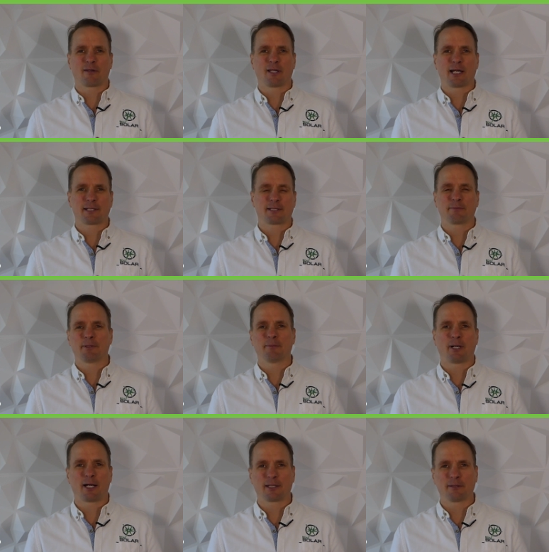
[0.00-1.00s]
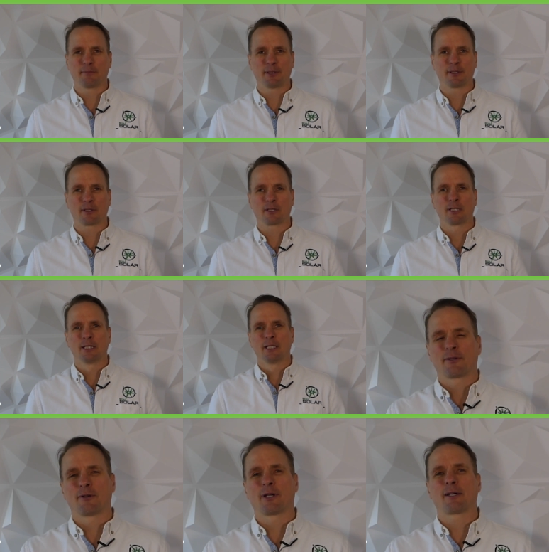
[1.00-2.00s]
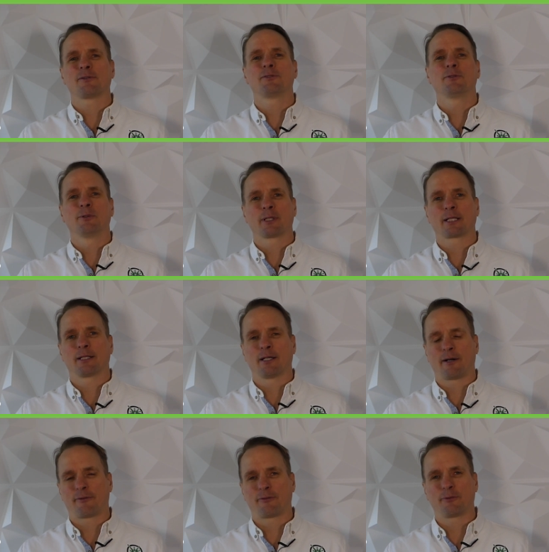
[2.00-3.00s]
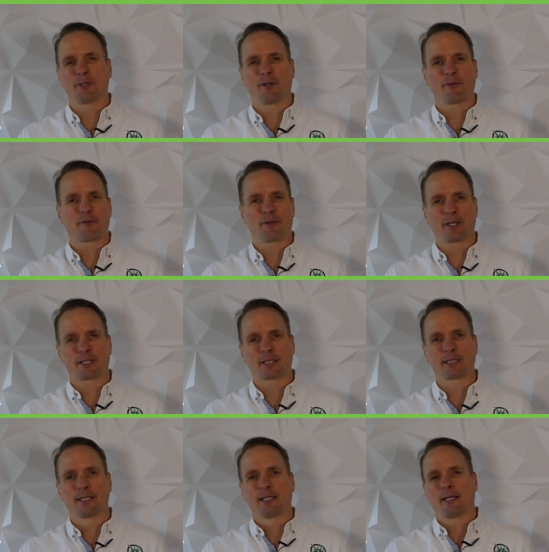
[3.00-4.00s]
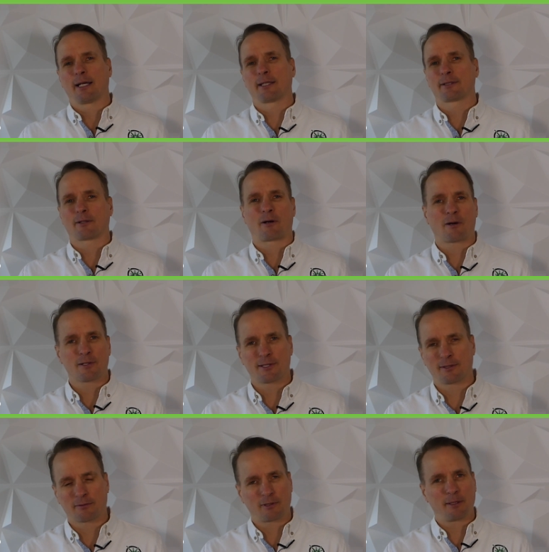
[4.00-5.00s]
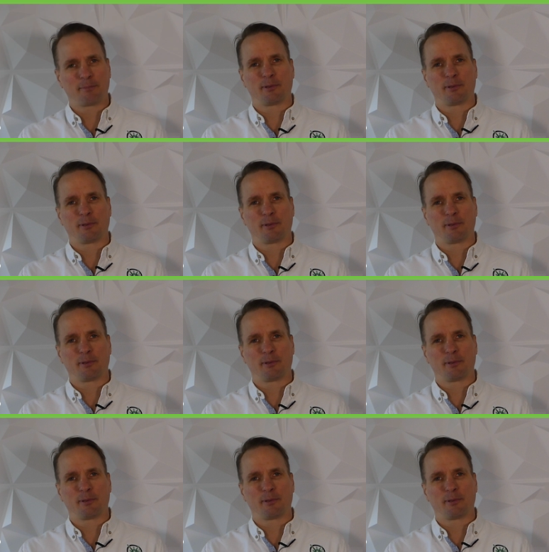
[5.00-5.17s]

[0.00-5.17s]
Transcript: than that to be behind the meter. They're not doing enough, we don't think. I think the heart's in the right